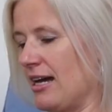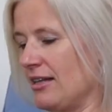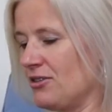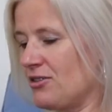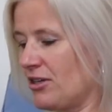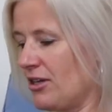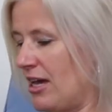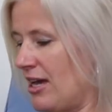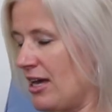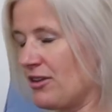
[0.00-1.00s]
And
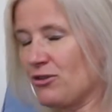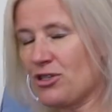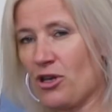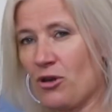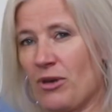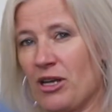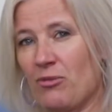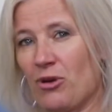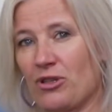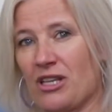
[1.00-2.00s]
there are so many
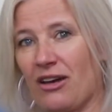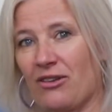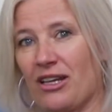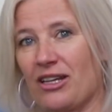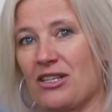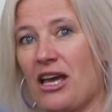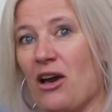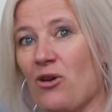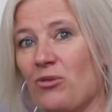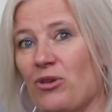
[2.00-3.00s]
books out there to
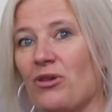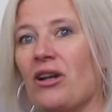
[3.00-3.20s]
help you,